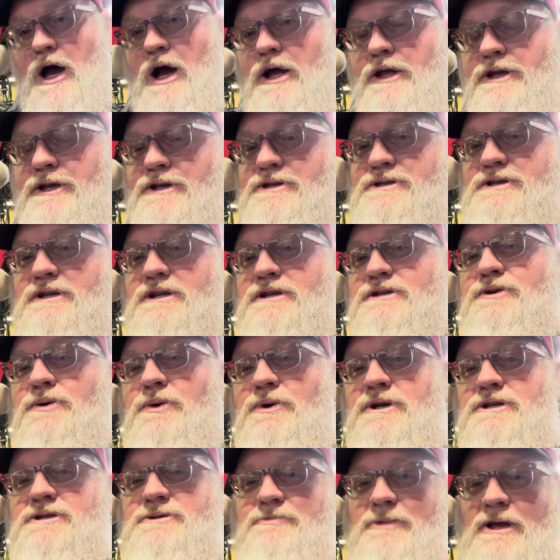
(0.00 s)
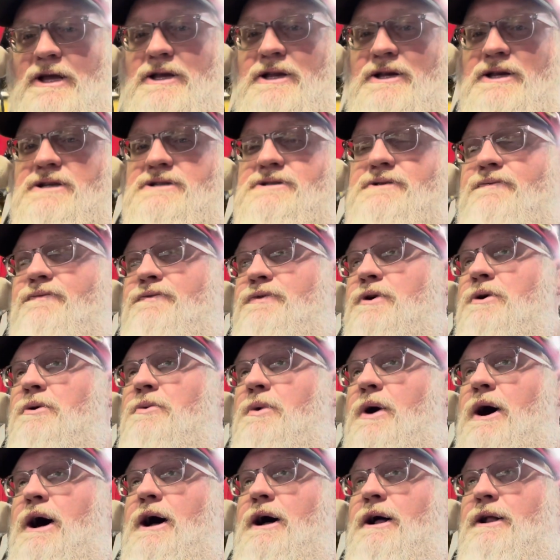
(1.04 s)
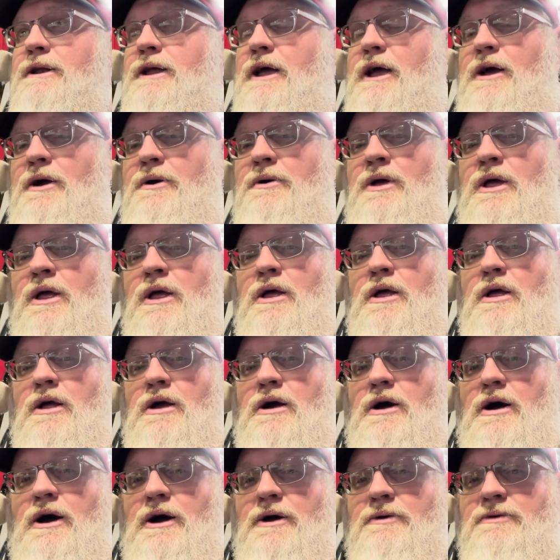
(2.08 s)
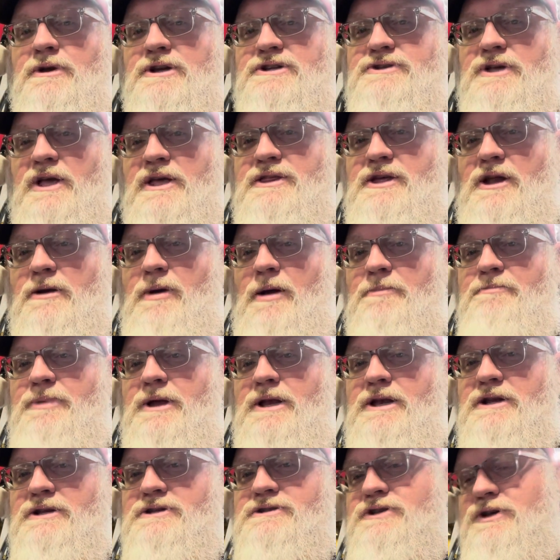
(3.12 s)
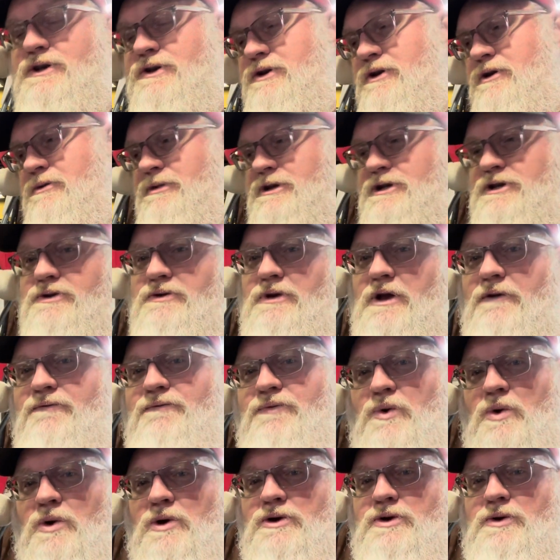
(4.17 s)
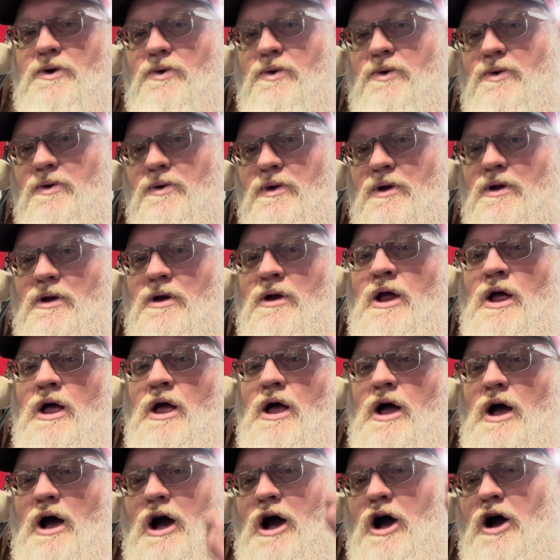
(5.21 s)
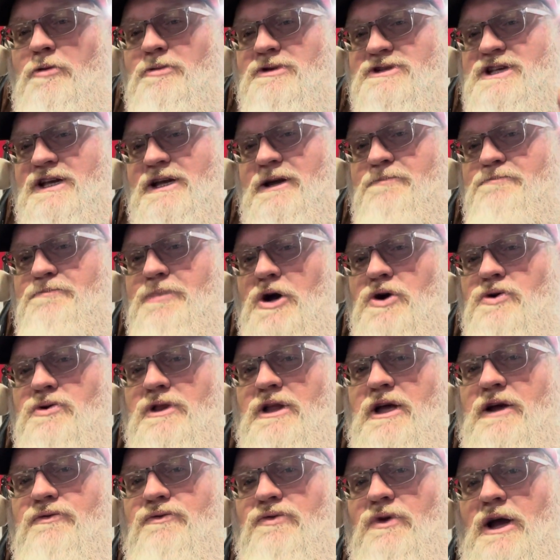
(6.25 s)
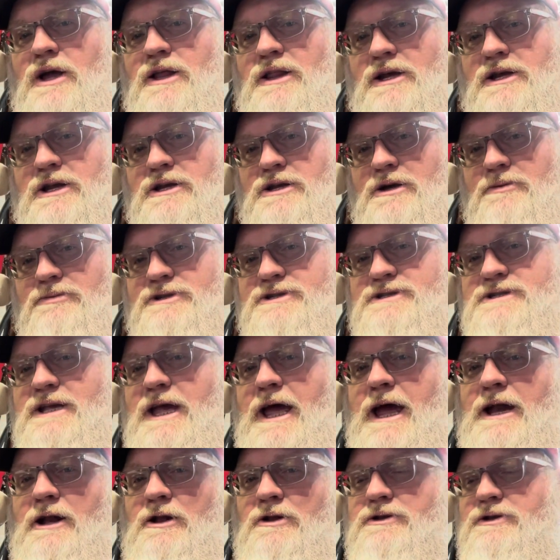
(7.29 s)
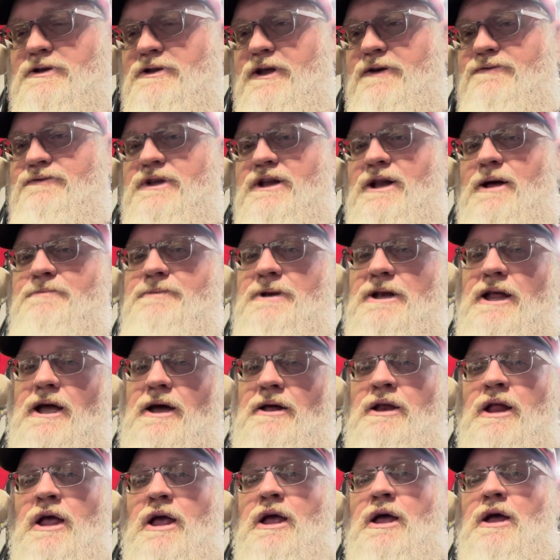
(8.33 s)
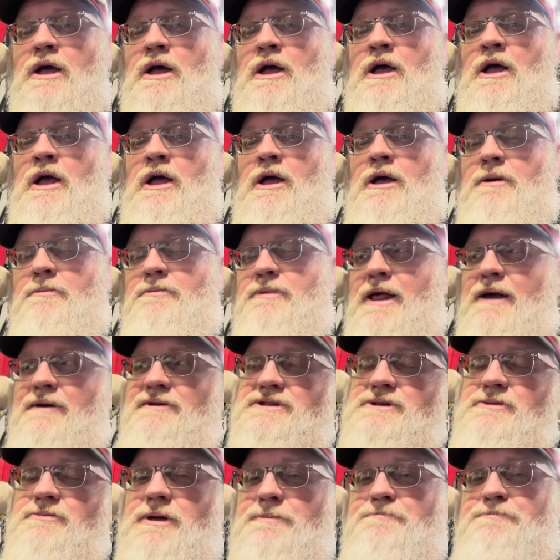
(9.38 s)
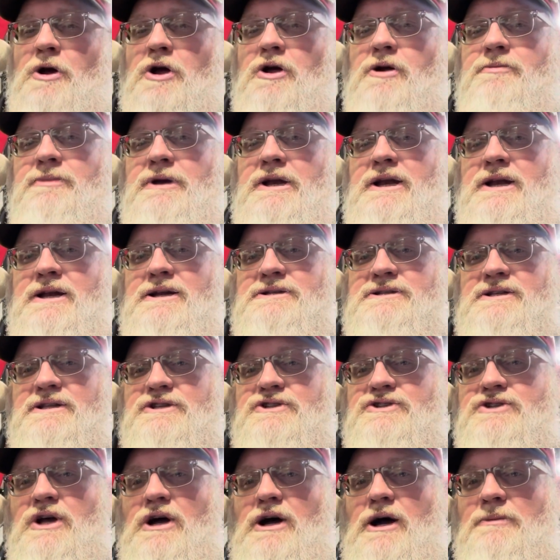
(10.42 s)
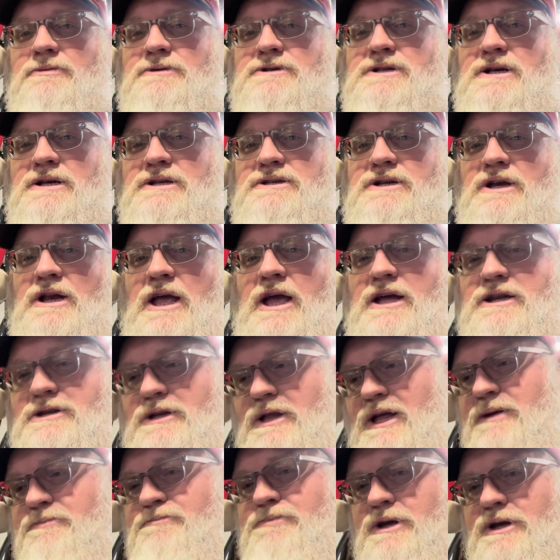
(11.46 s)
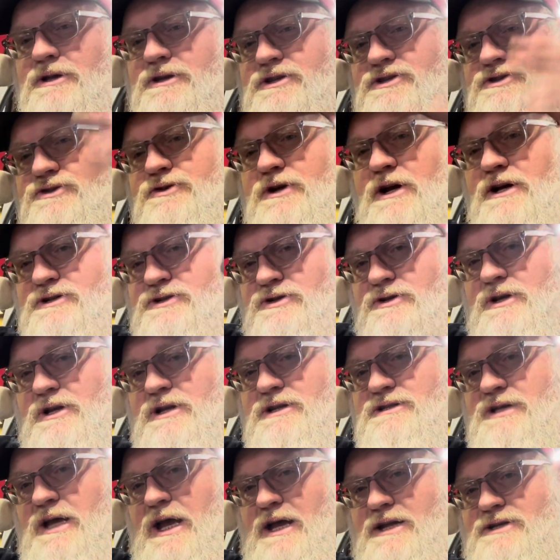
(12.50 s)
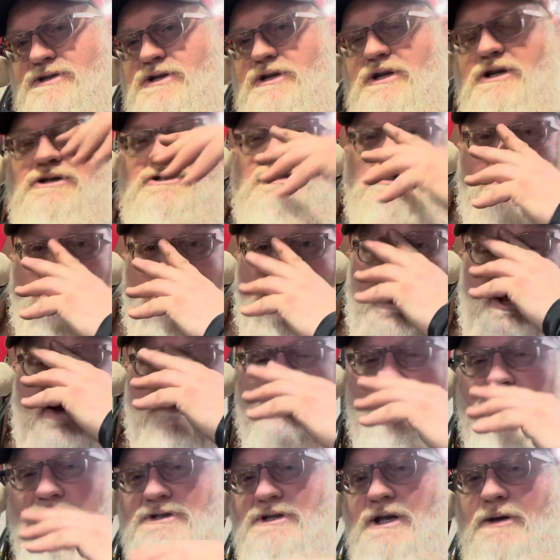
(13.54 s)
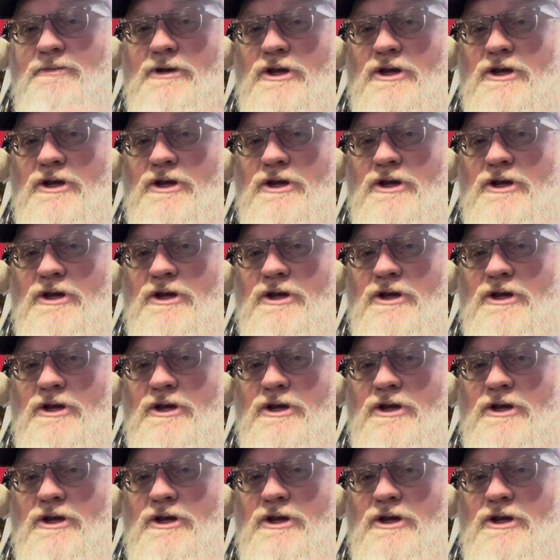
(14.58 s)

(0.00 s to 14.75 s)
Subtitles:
using this hoist mechanism for a while now. Originally, I thought about bending tube and doing a 4-corner, almost like a boat lift, right? Like a double saddle to lift it up and down. But that was going to be permanent into the shop, because I was going to have to build the structure and attach it into the rafters, and